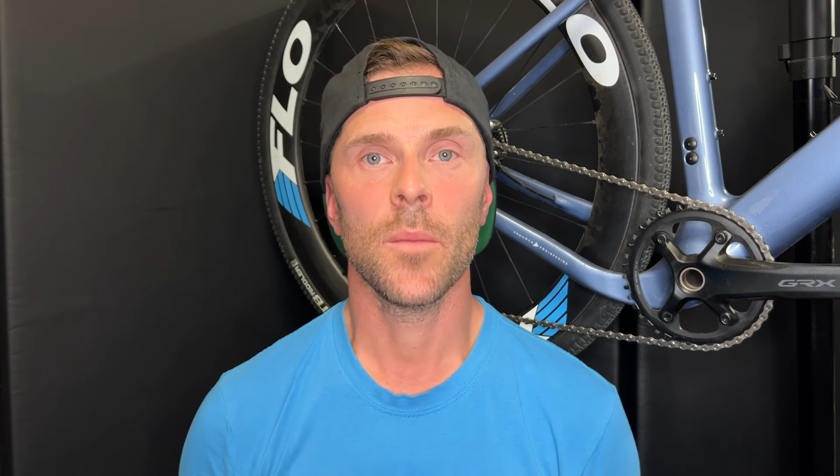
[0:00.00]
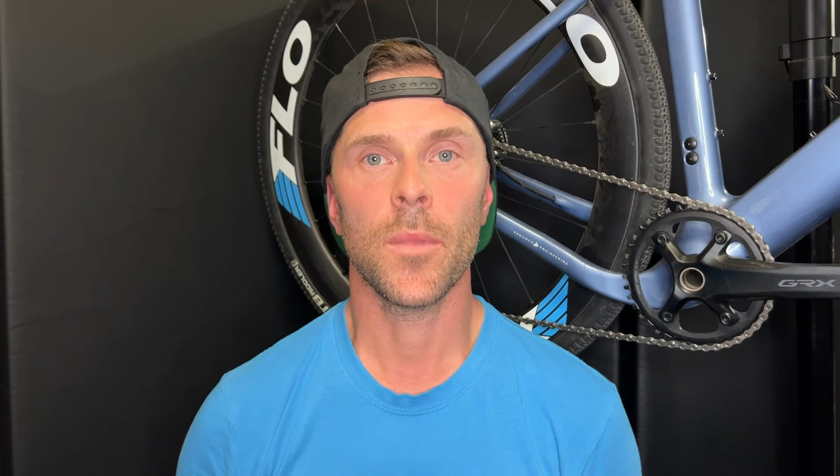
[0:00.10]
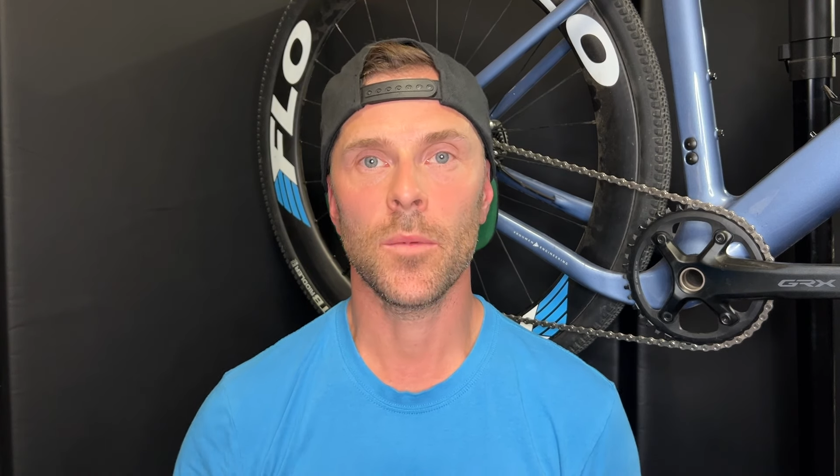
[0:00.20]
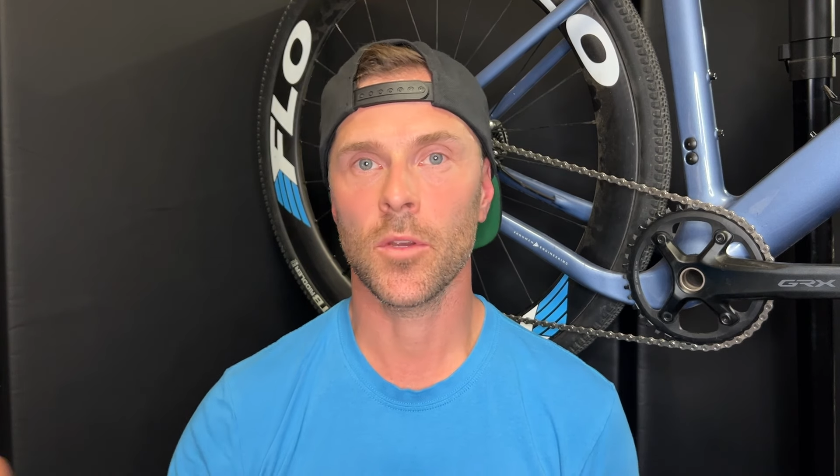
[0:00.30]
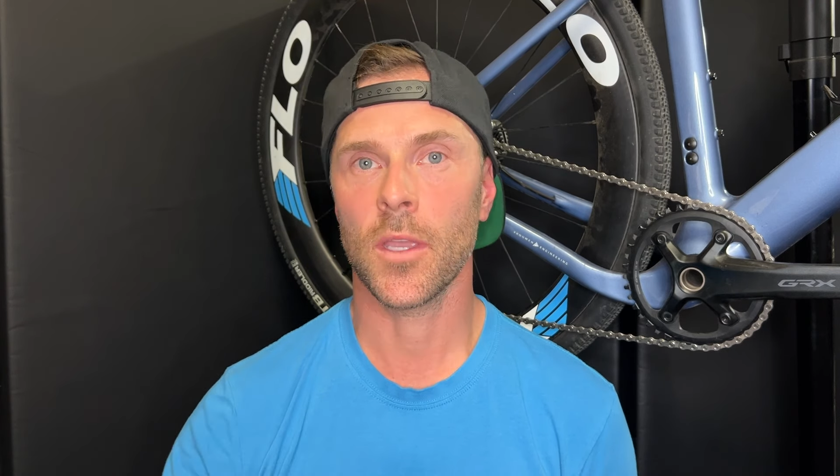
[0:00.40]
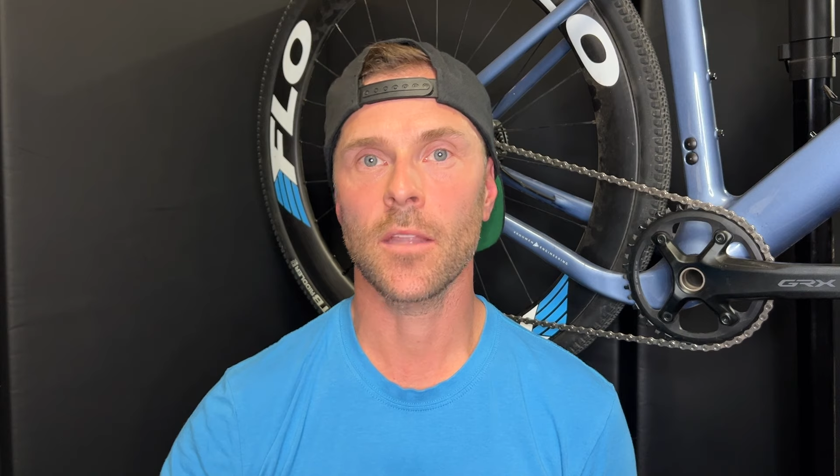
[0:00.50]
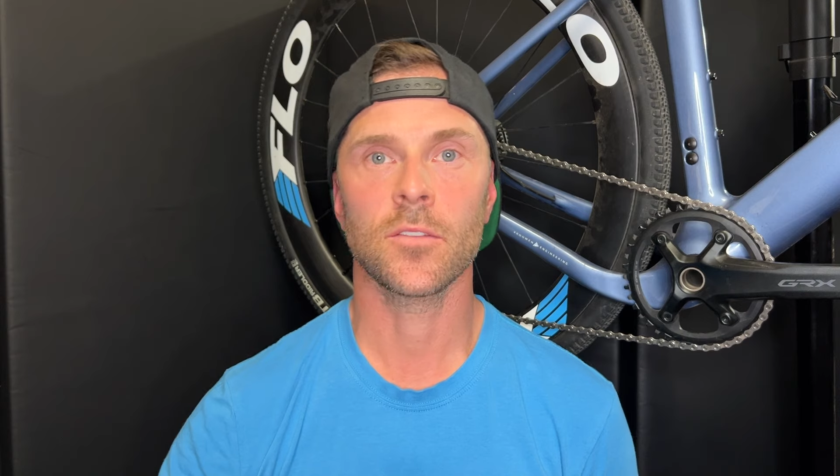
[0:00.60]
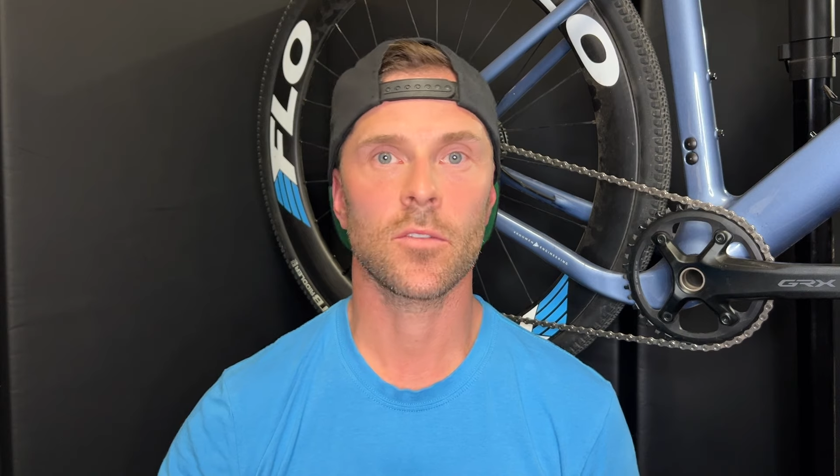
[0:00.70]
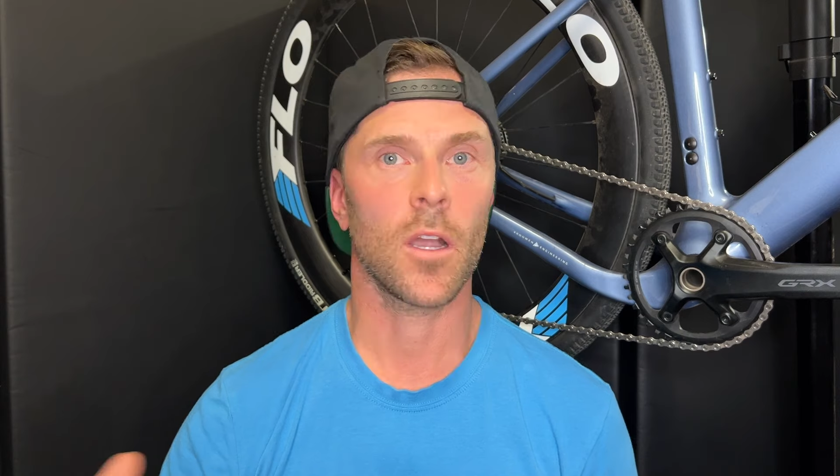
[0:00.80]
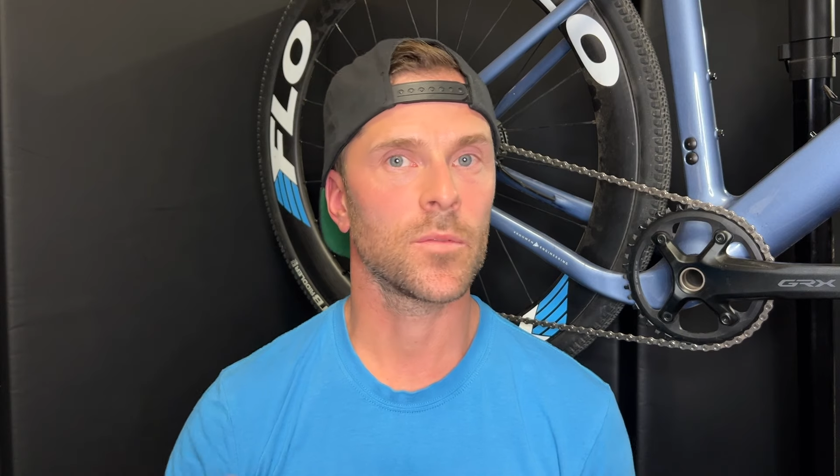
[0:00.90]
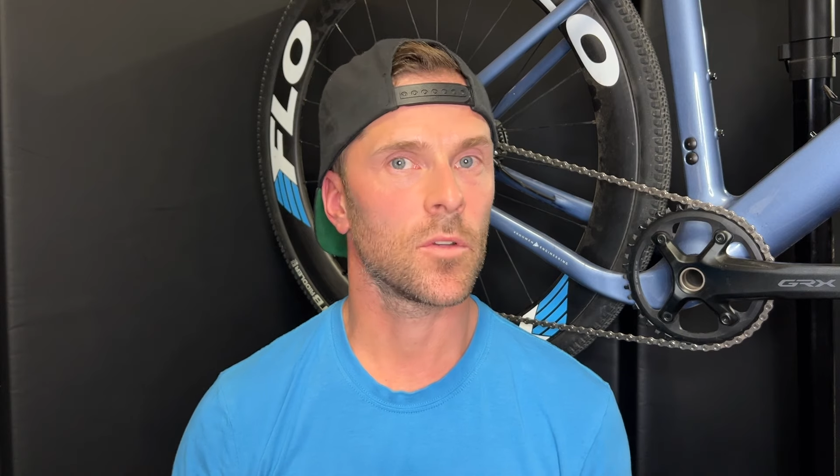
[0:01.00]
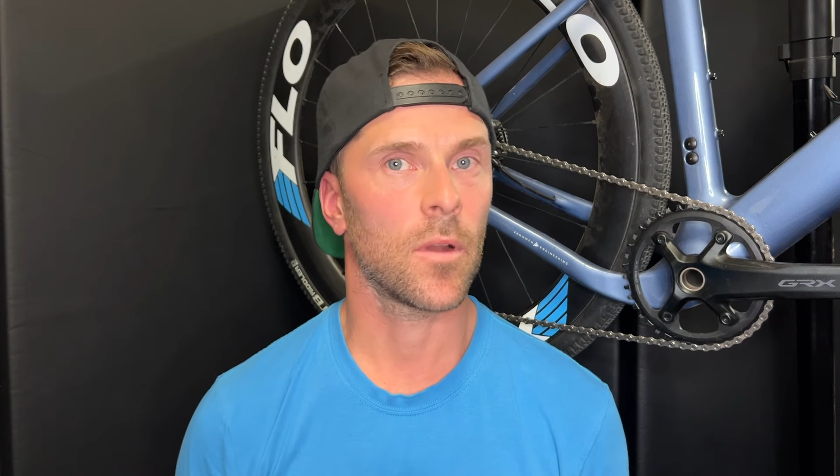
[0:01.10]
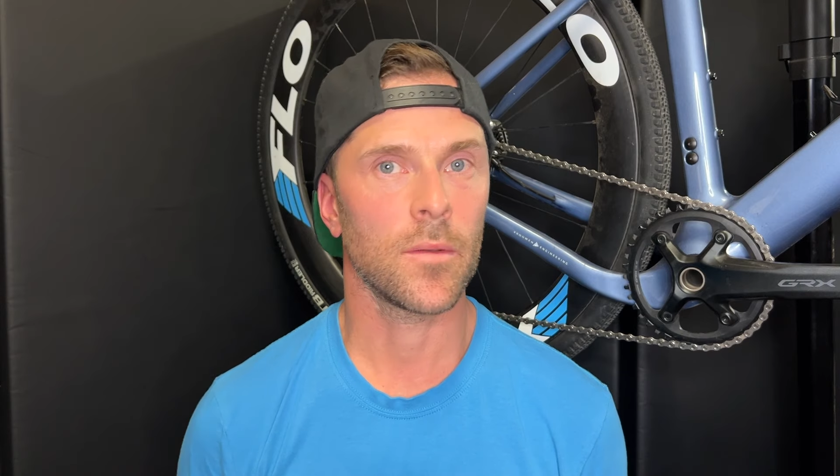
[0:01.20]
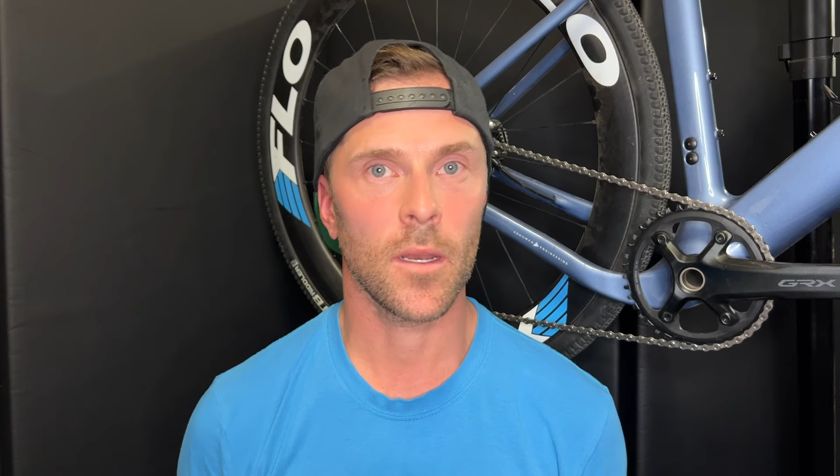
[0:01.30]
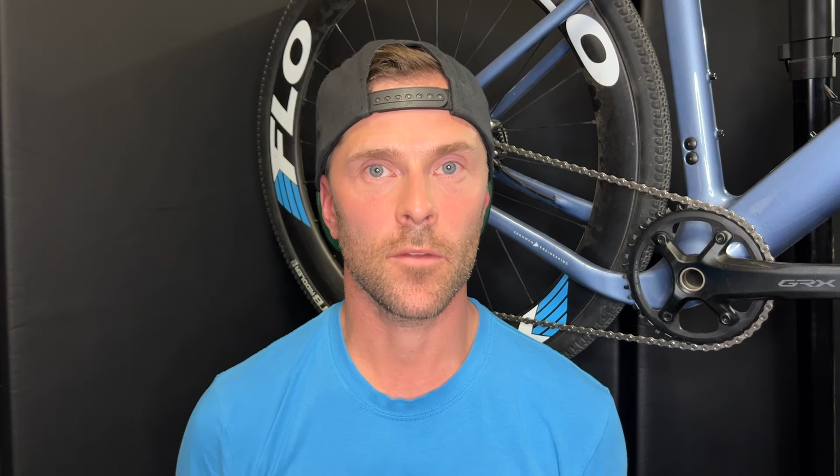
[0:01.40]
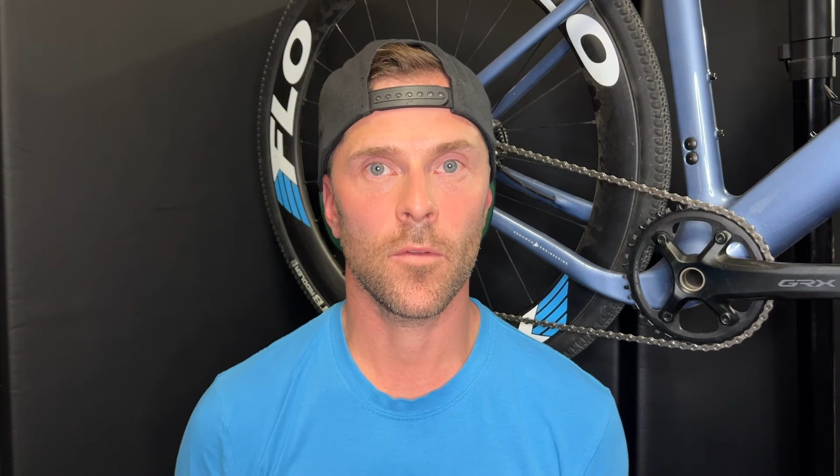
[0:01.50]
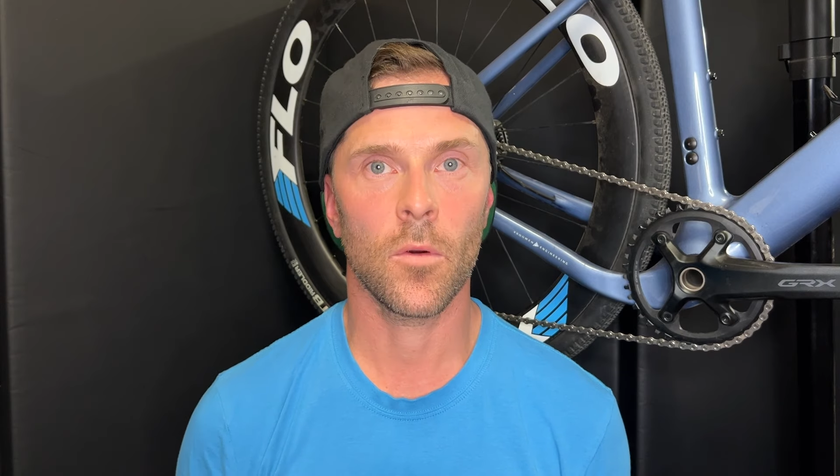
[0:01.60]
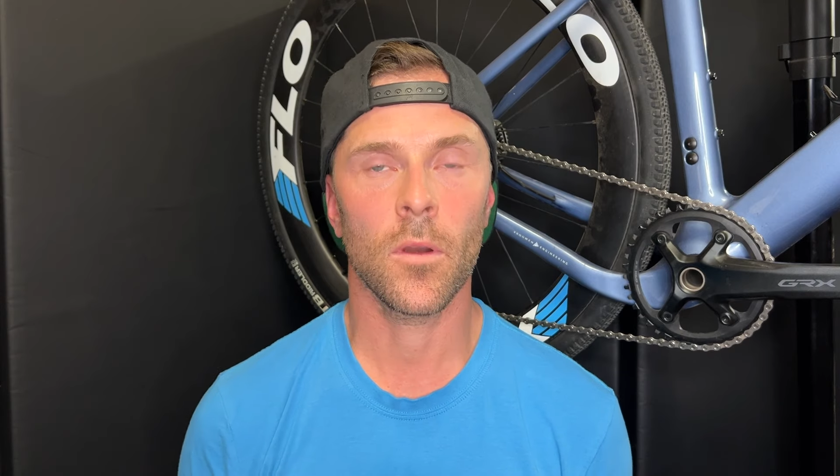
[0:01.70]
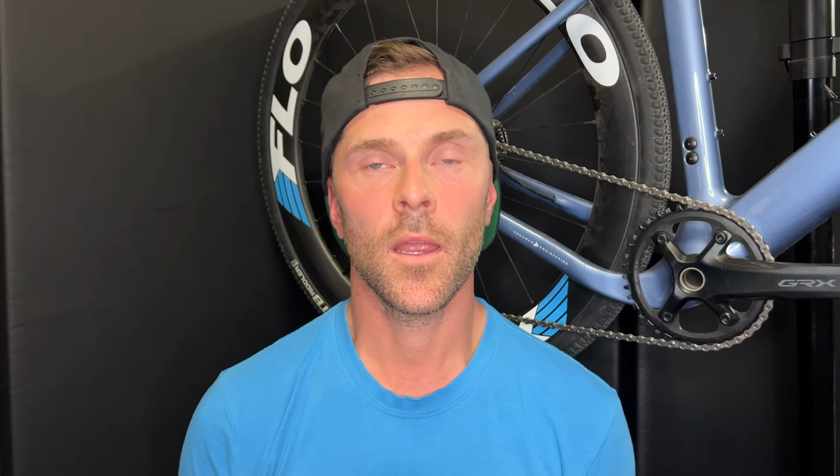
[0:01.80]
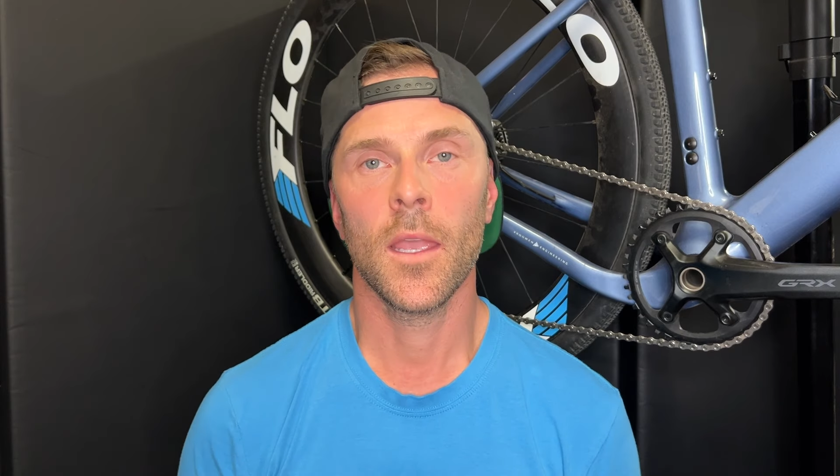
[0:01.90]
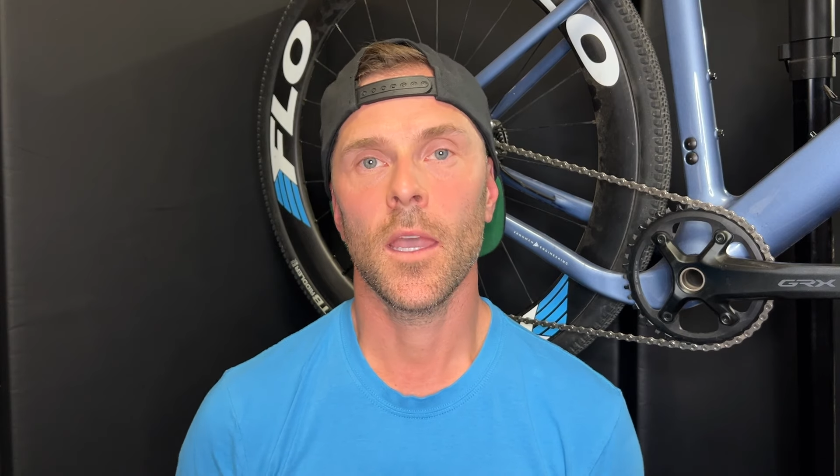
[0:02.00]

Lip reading: maybe your cadence drops to around 94